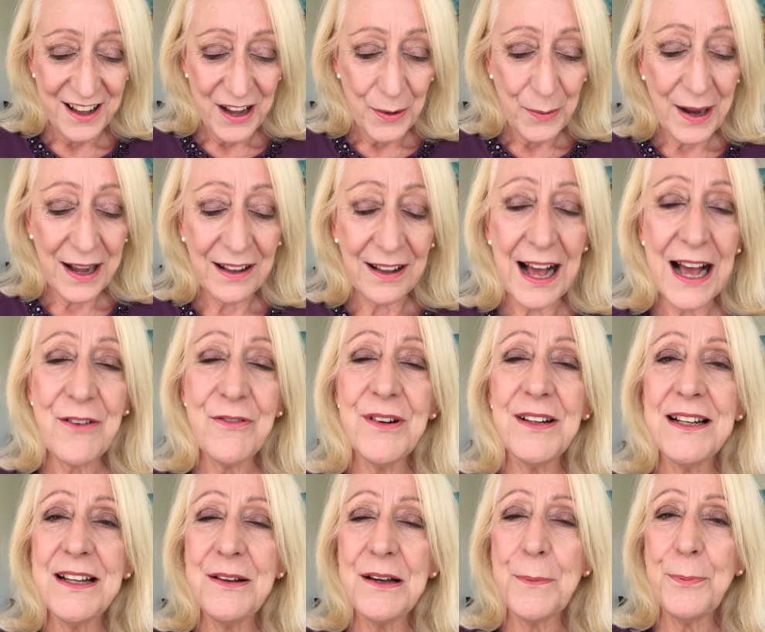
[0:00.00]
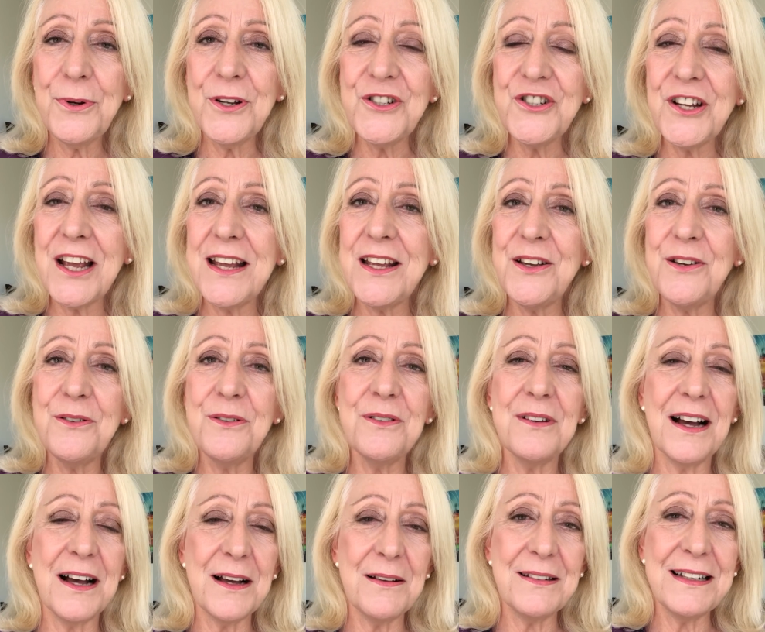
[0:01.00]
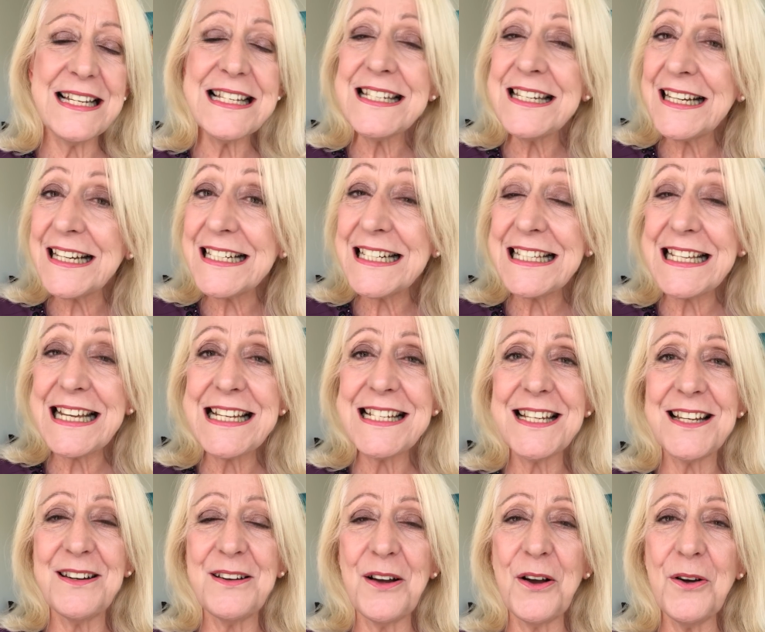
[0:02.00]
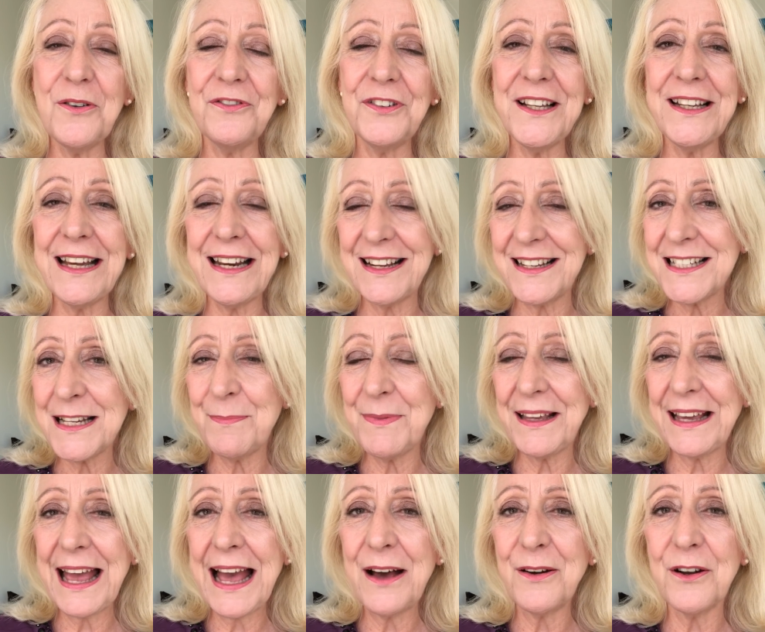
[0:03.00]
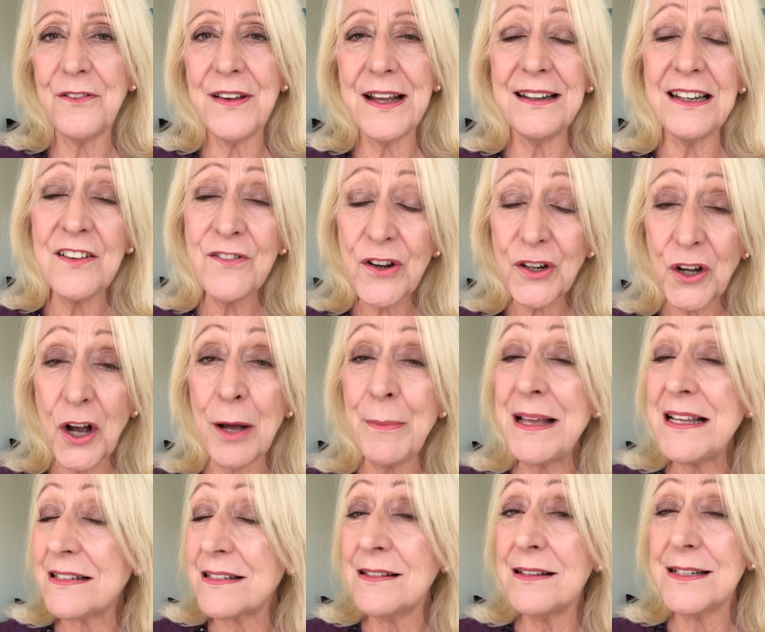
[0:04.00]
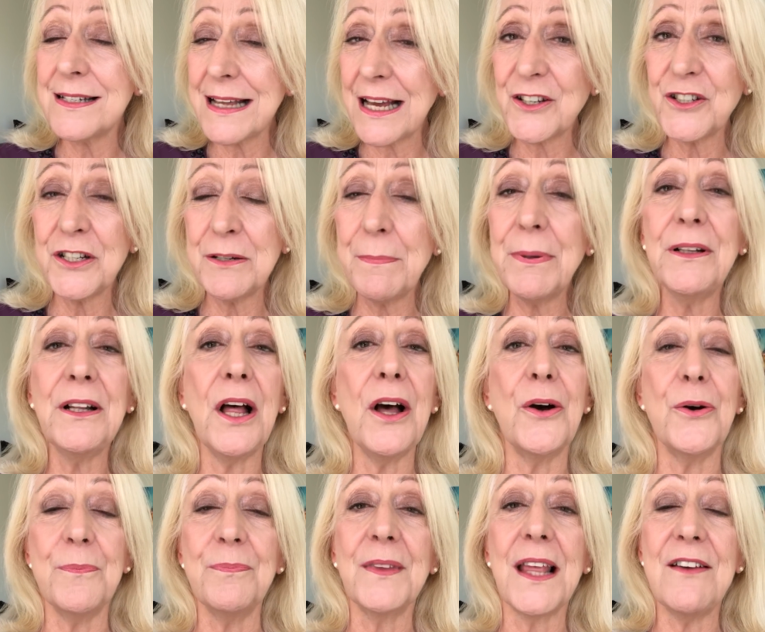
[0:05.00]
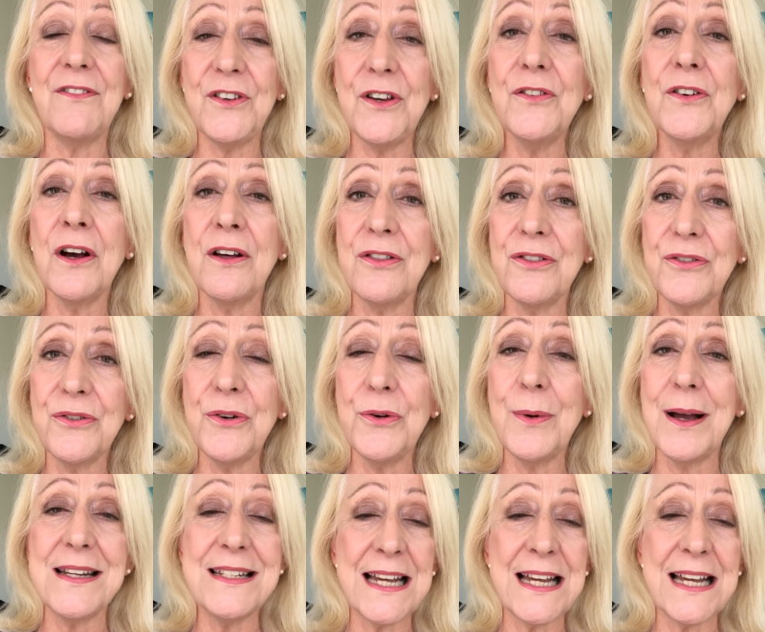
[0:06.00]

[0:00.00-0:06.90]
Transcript: Well, I really appreciate you uh, listening to this and hopefully getting something out of it. Leave your comments in the section below. If you've gone through a